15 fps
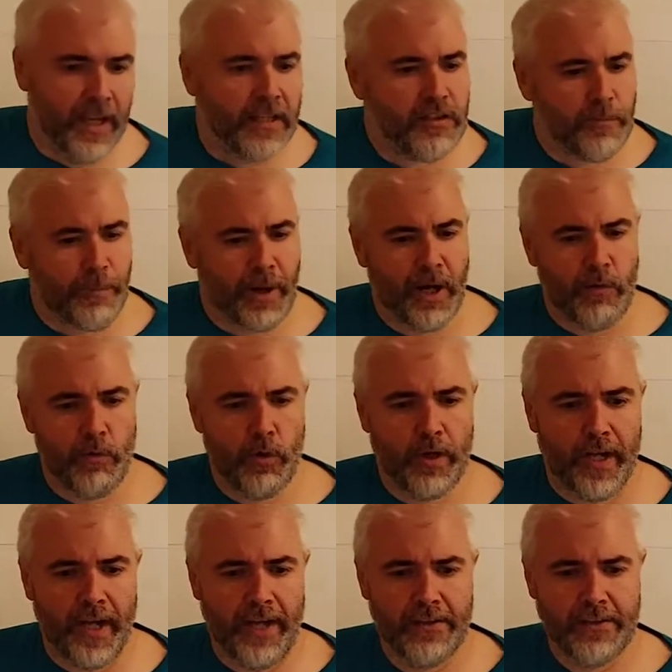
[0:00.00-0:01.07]
So part
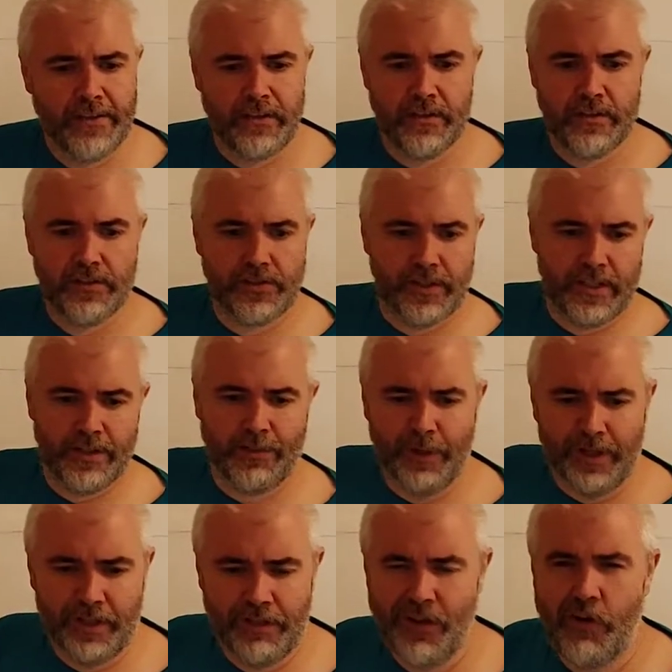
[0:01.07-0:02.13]
one asks us, it's one
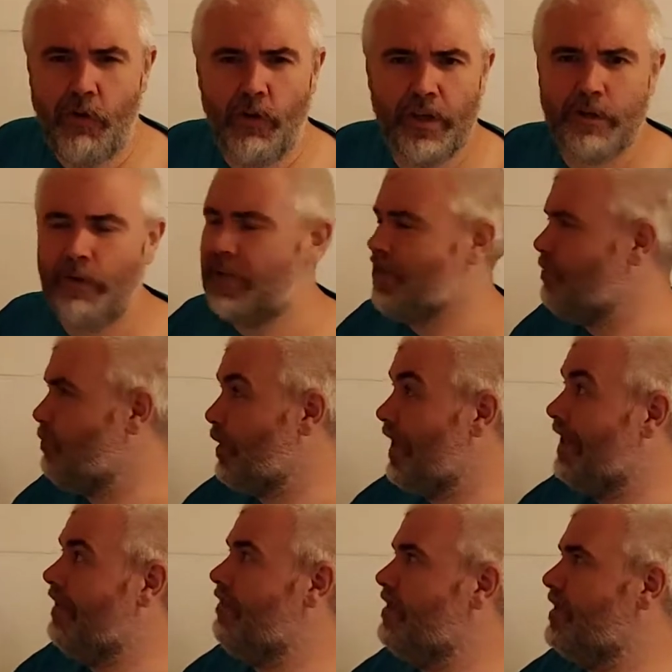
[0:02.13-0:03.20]
of those annoying questions where
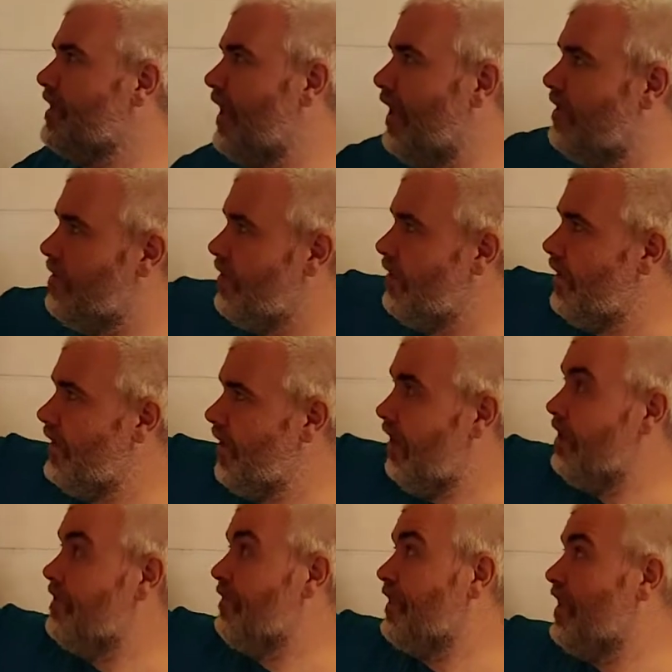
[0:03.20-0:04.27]
they give us the answer. They tell
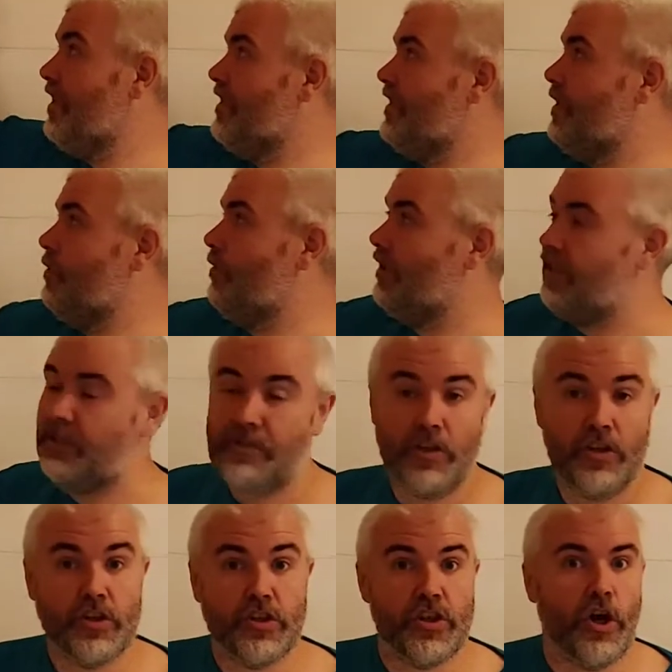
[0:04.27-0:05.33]
us phi is equal to this,
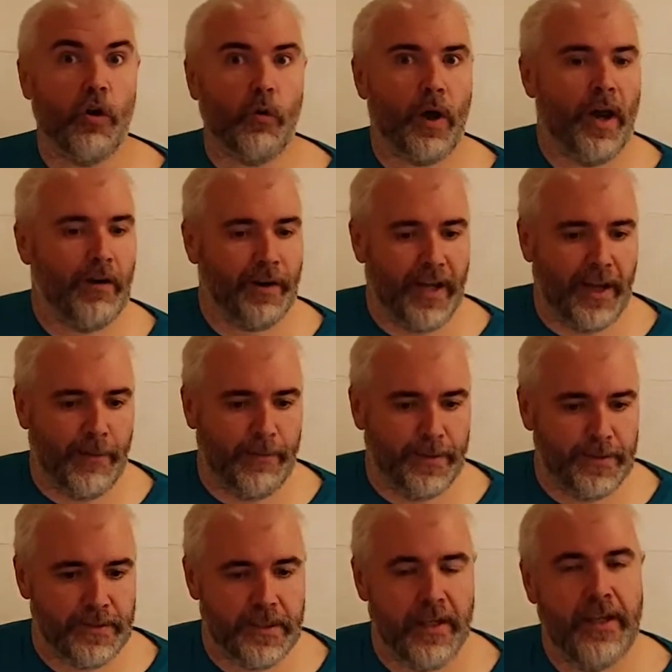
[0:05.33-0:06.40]
show how that
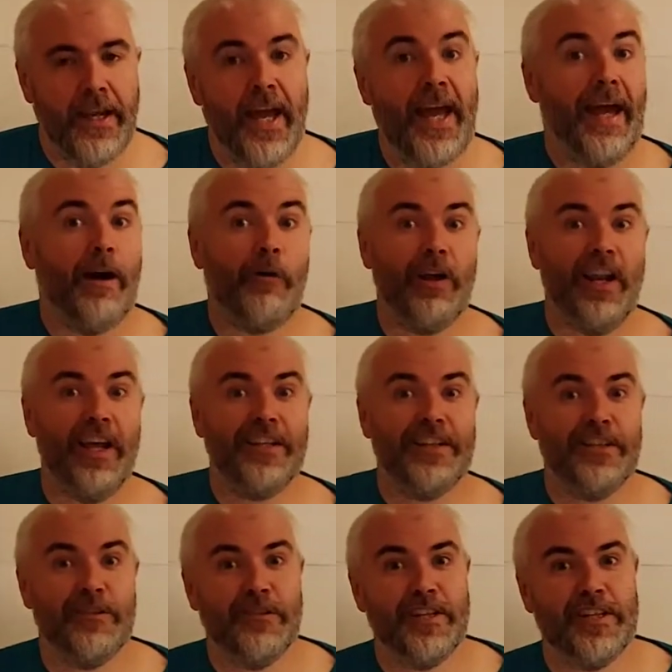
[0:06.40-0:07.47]
happens. How I like to
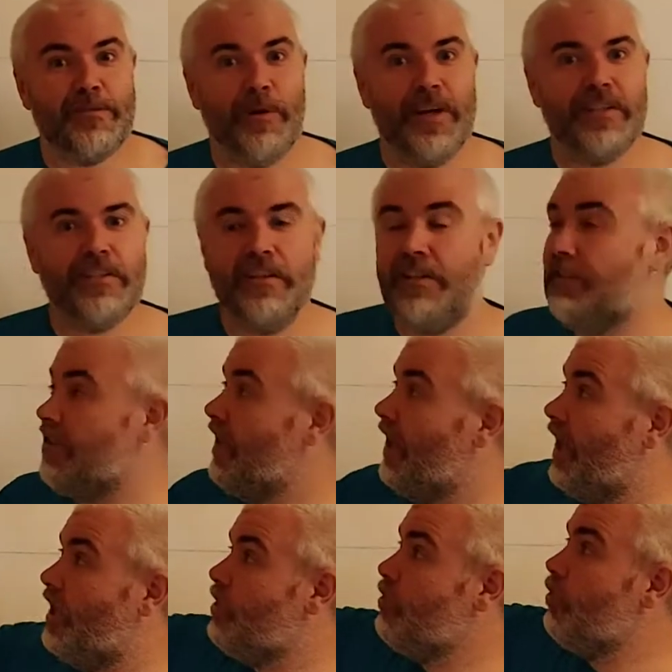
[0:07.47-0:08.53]
do these questions is
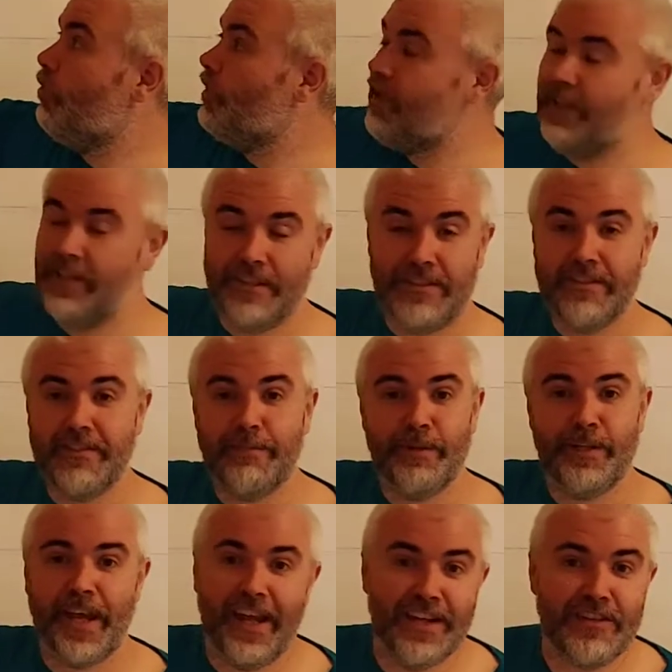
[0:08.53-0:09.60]
ignore this,
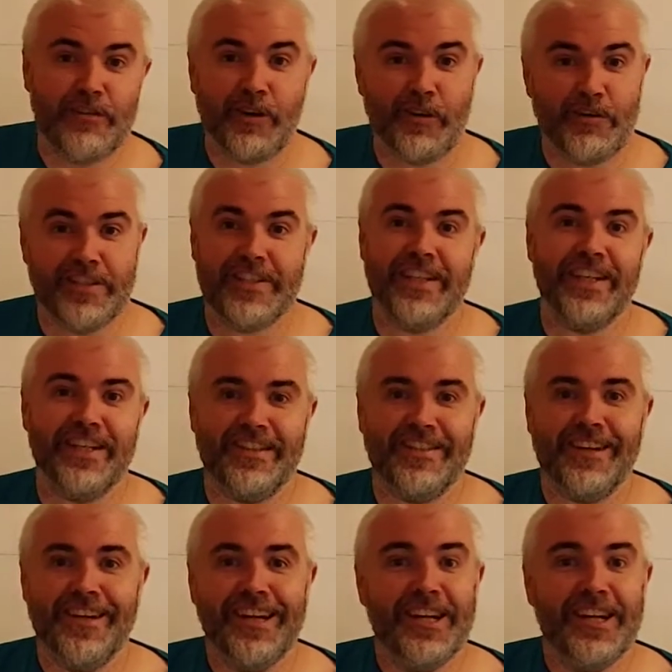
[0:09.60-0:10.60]
pretend you don't see it,